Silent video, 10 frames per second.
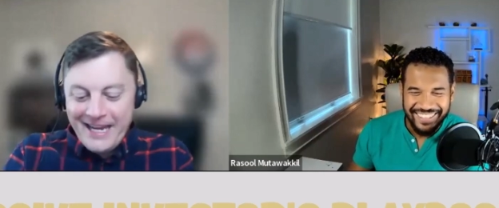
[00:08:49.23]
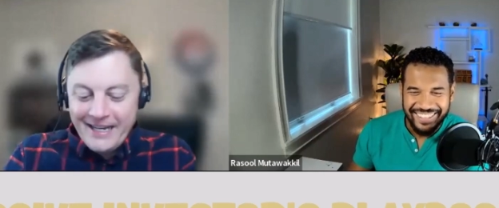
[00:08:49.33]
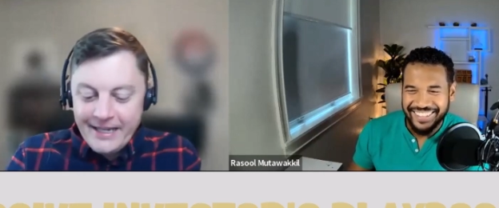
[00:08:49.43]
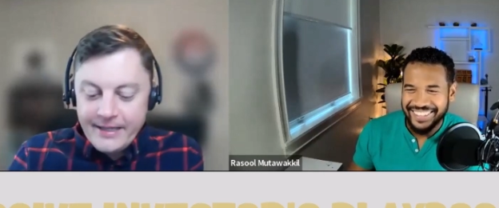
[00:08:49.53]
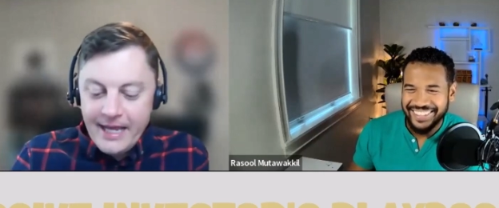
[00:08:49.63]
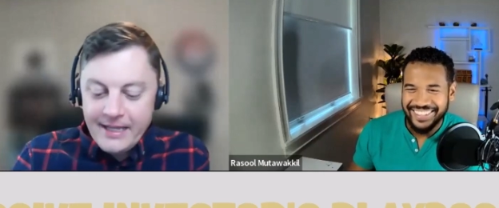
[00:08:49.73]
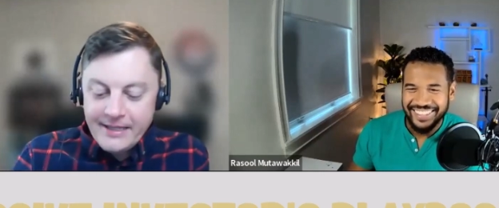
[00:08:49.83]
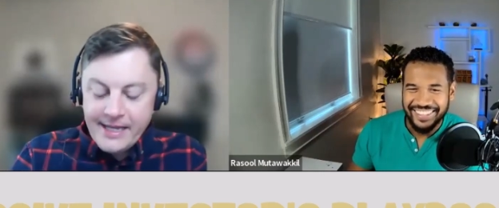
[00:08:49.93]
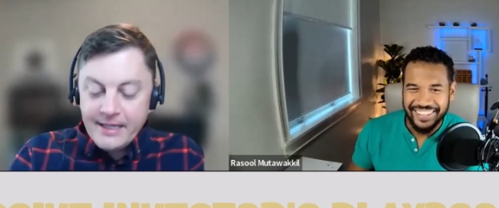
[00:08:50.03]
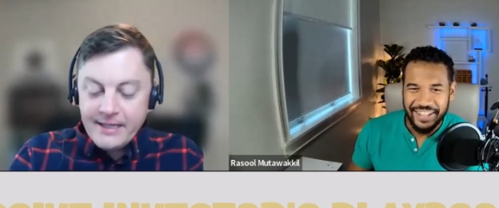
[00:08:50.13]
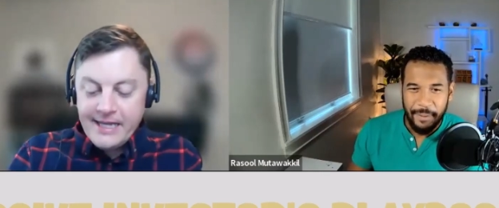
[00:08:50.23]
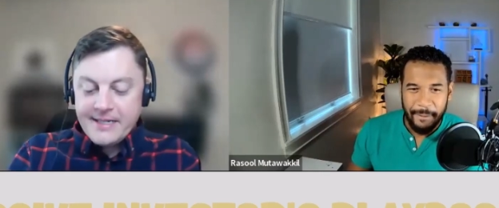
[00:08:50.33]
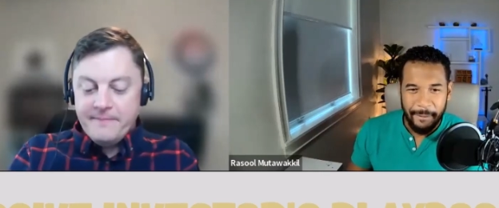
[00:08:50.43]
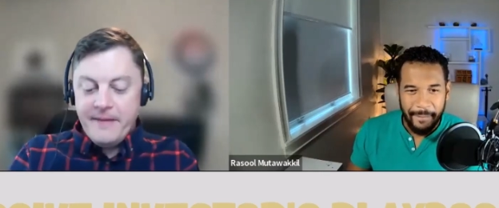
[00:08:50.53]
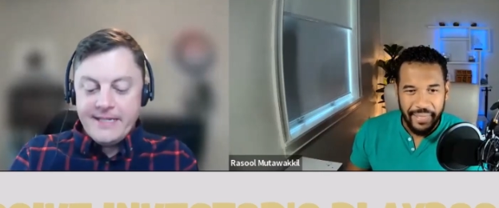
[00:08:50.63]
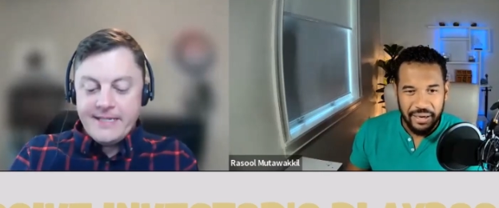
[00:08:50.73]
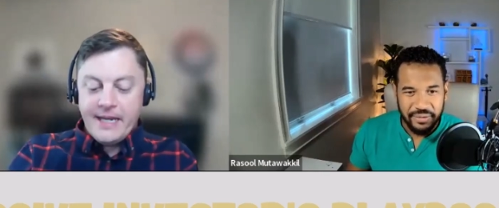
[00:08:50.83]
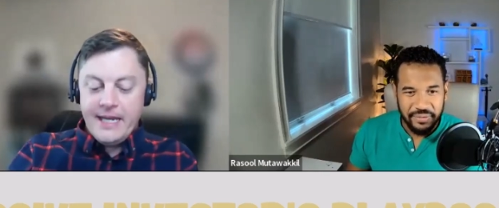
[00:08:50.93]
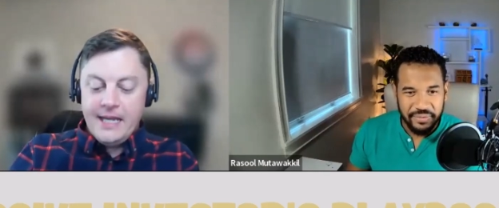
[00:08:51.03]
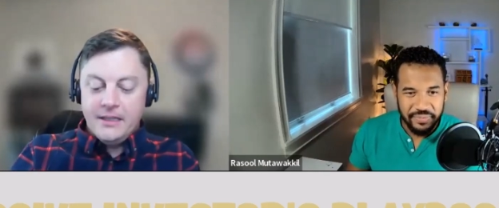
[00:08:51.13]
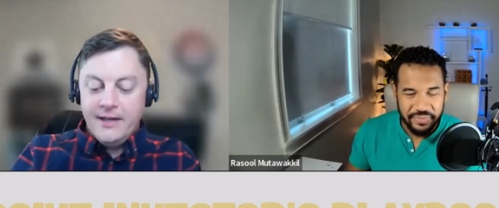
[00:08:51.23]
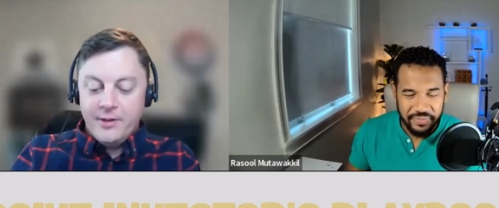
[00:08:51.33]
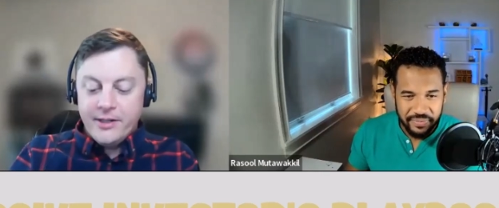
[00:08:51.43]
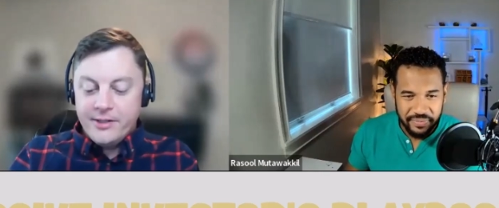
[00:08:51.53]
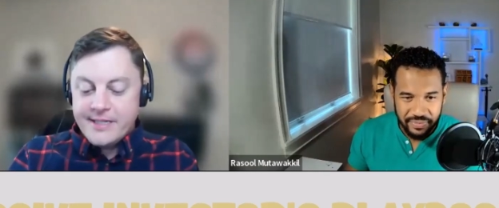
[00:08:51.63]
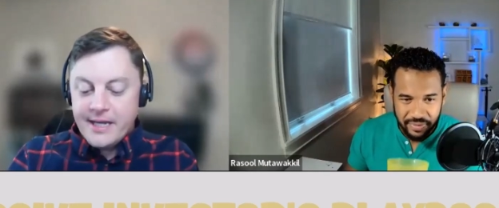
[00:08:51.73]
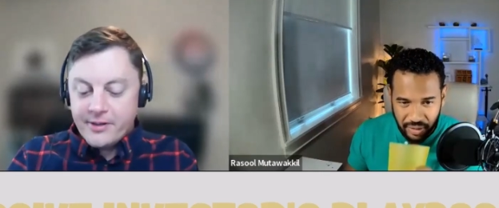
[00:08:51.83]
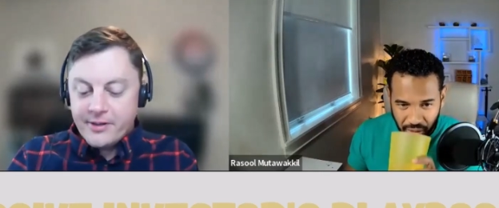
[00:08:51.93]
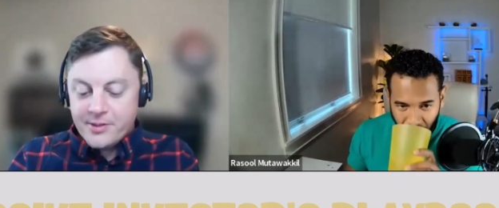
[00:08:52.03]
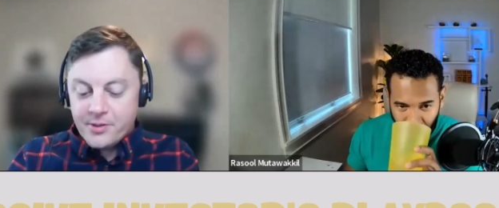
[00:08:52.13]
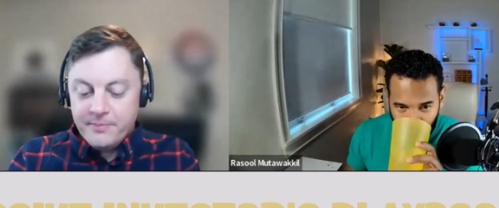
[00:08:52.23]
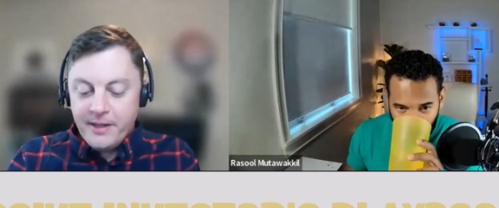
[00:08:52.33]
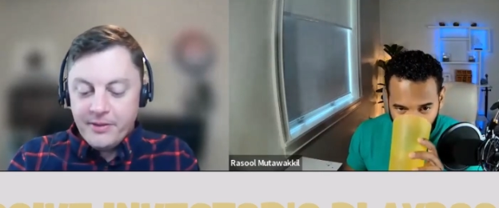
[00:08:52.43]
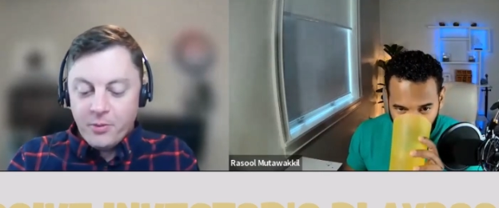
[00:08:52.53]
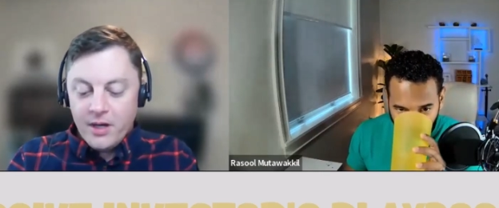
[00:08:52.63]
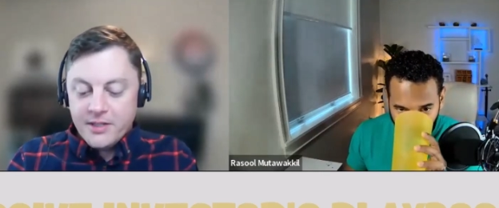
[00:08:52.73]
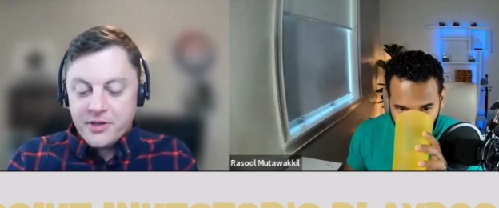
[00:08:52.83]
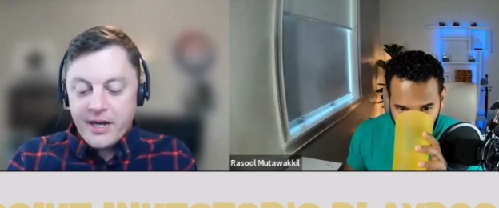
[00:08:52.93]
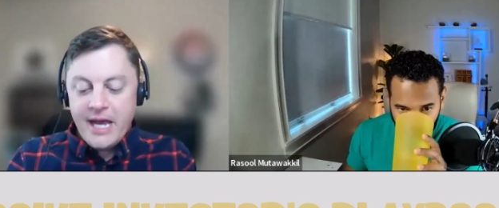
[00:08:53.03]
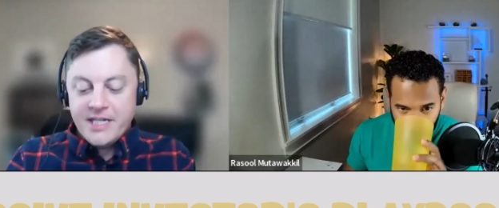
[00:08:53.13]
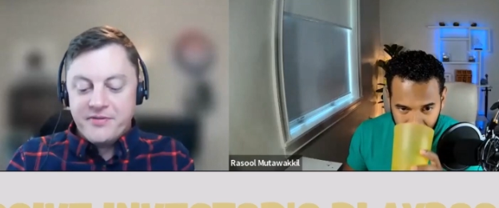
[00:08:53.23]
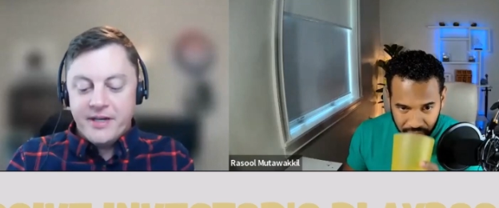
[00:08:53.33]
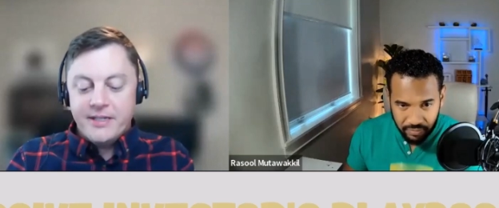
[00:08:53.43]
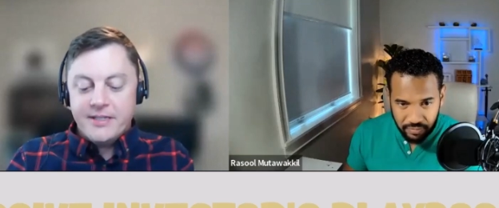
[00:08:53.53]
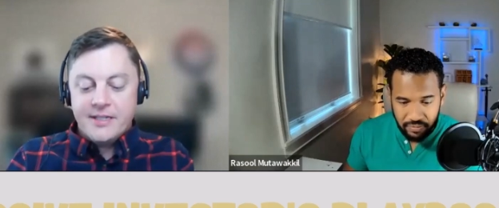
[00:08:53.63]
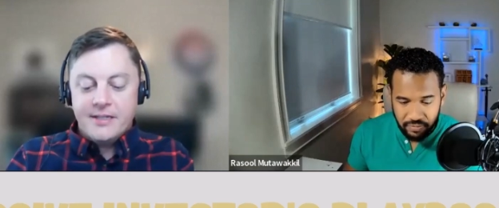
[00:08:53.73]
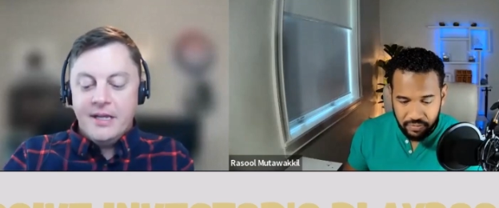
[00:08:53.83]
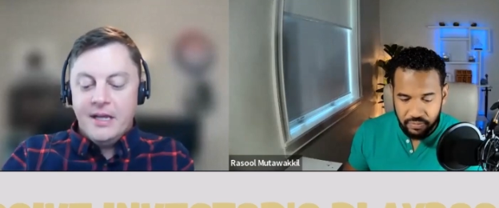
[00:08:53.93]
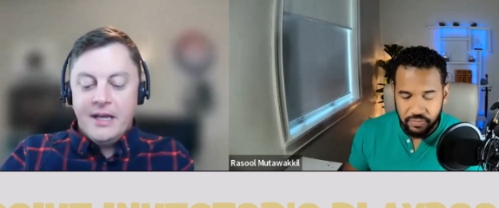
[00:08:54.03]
Speaker 1: man that that that's amazing and i love what you said rasool about the wall street hedge funds and